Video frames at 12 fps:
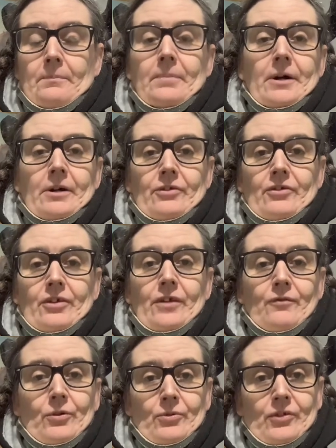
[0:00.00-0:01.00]
But
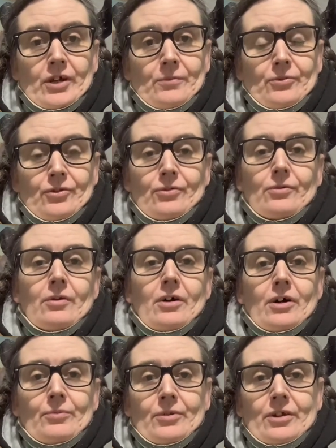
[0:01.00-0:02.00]
if I was able to,
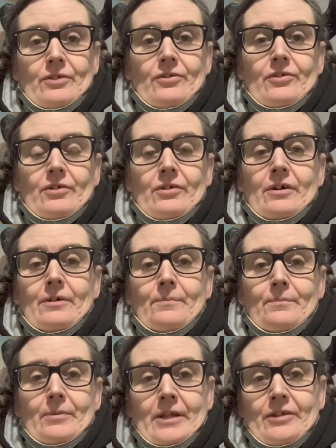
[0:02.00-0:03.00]
I would
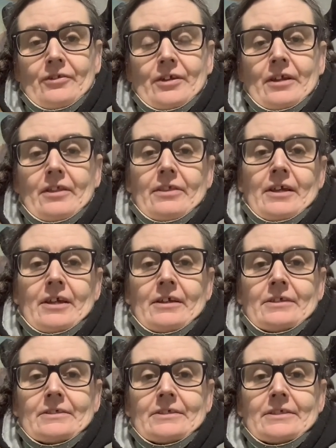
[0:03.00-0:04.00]
consider blending
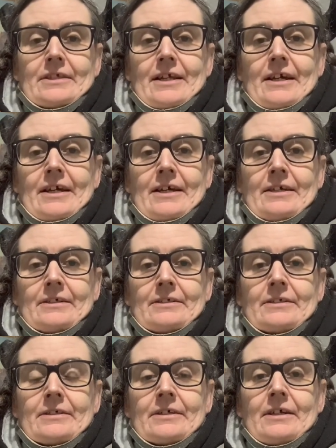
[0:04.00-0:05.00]
things,
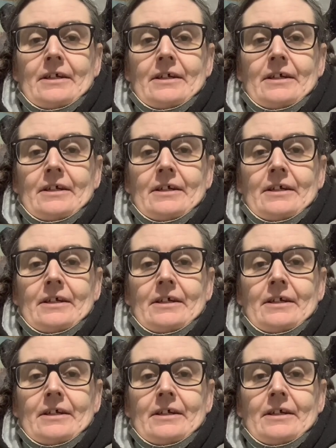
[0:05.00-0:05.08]
and